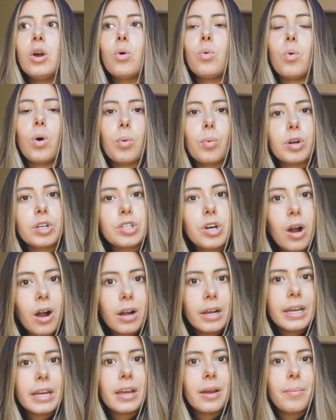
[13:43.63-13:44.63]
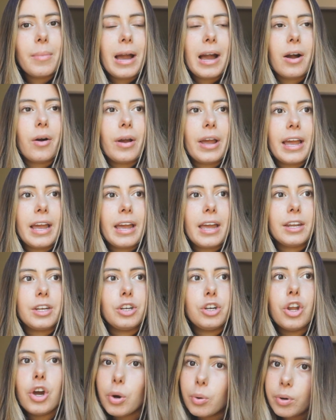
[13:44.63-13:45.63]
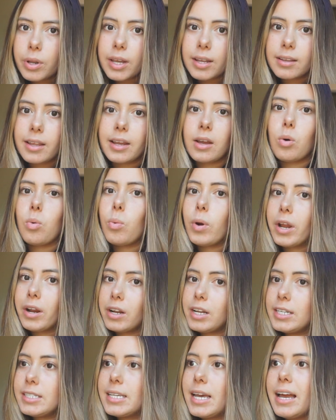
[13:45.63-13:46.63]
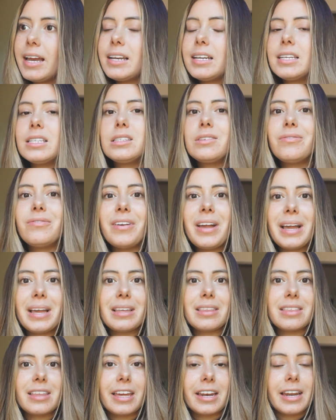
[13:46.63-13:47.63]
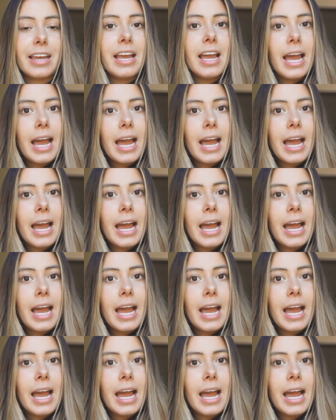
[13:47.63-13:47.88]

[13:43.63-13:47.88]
what we're talking about, and noting like where he's at in his faith and